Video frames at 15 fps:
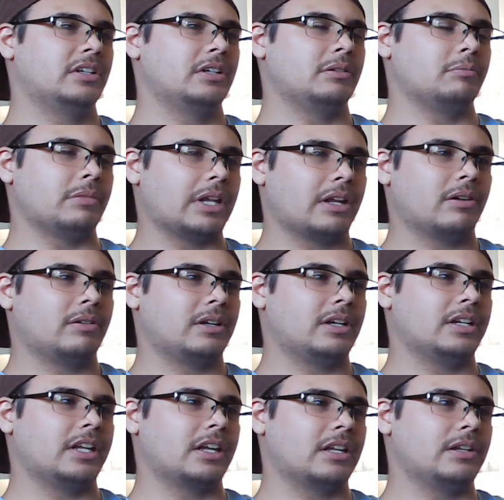
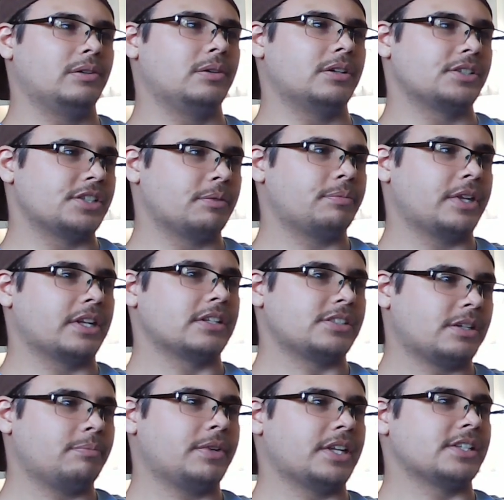Meteoron and Killua, jump in,
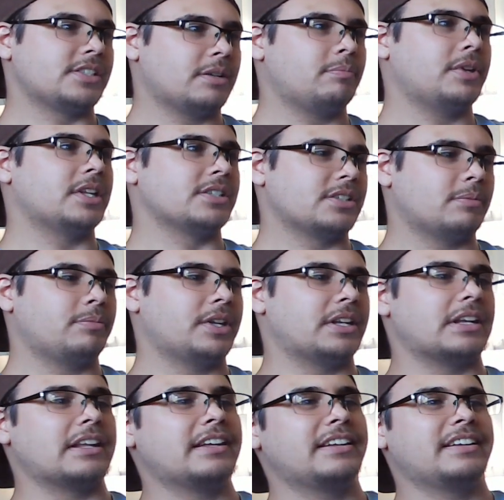jump in, jump in, jump in.
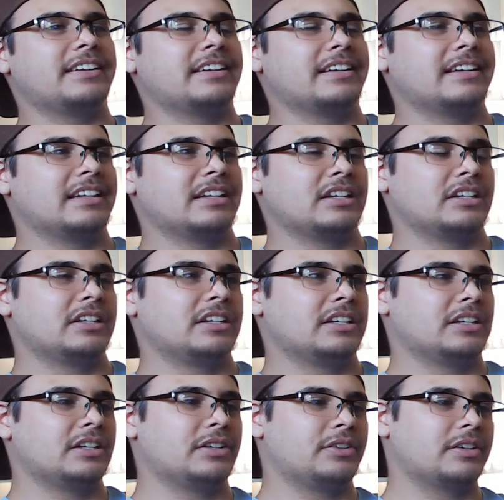
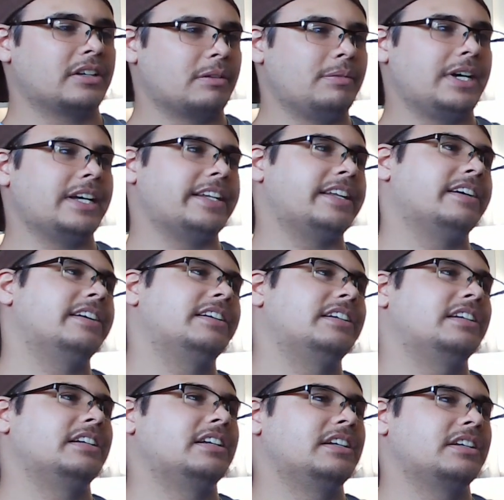Come on.
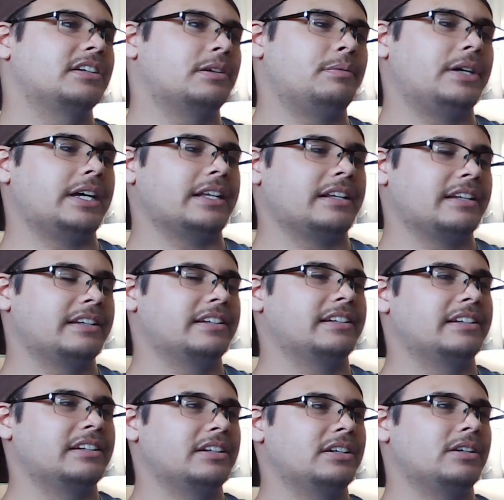Come on.
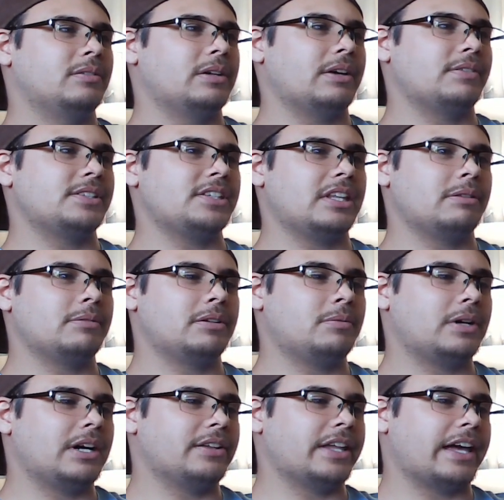We haven't seen them in a
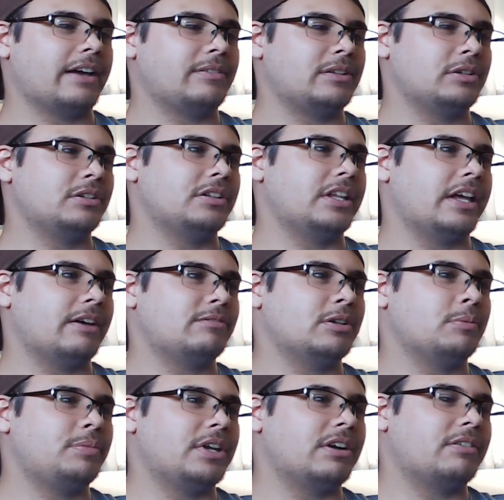while. They have to
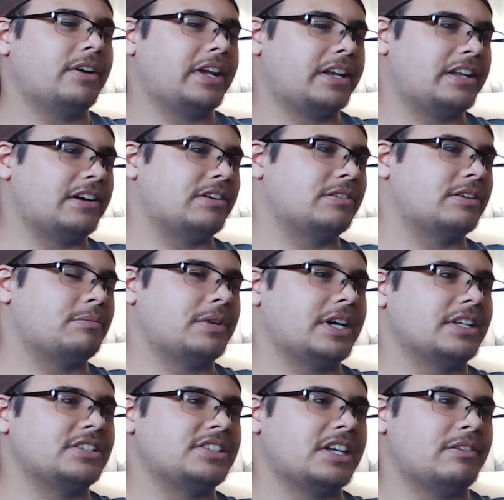appear right now. Come
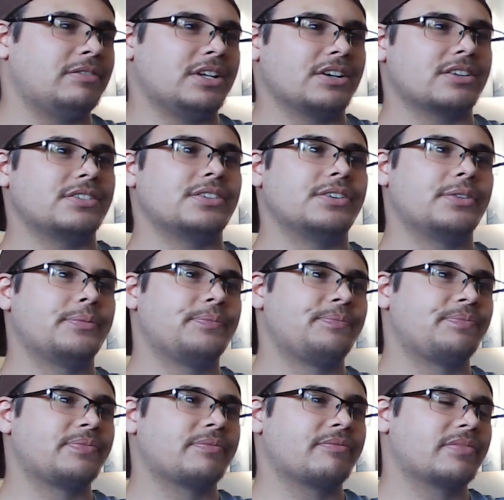on, save Knuckle.
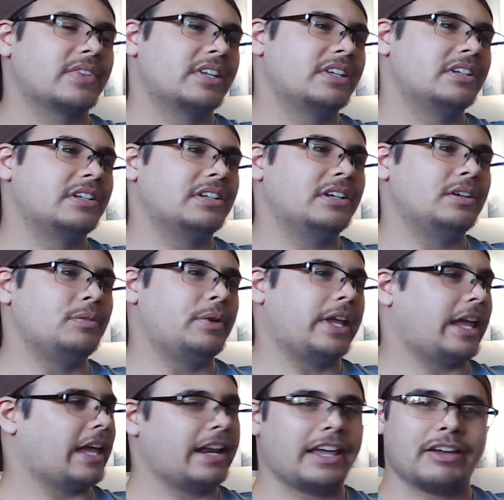We
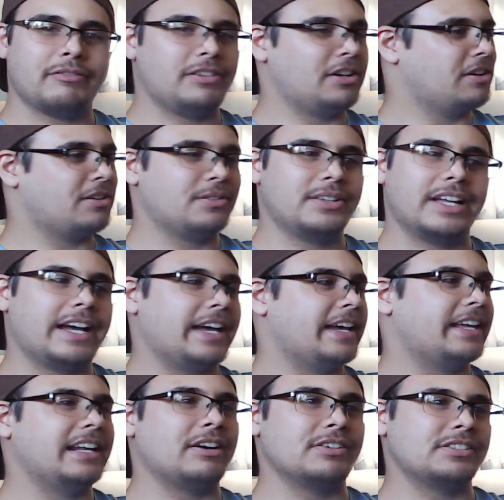can't have Knuckle
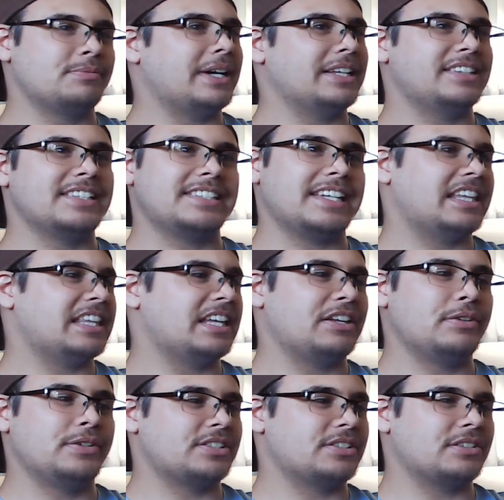dying. I was about to say that he
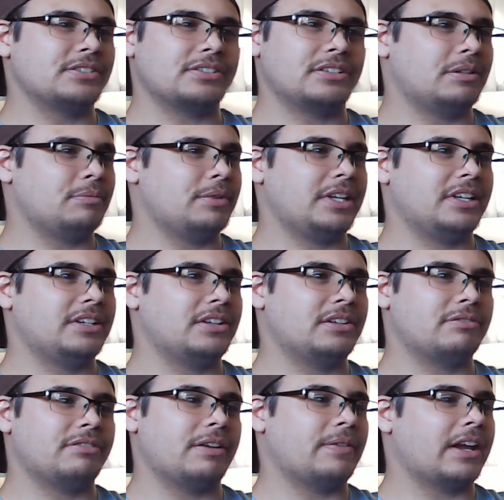was also going to be another
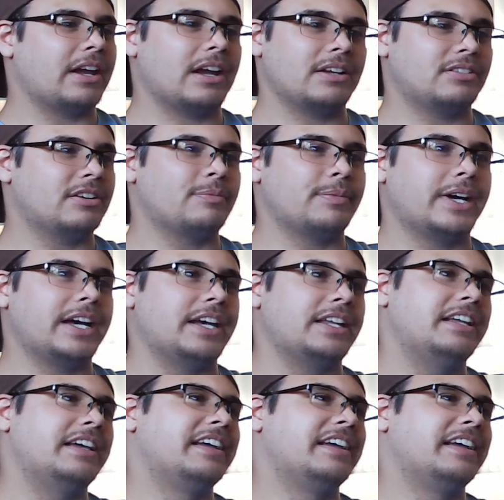favorite character of mine.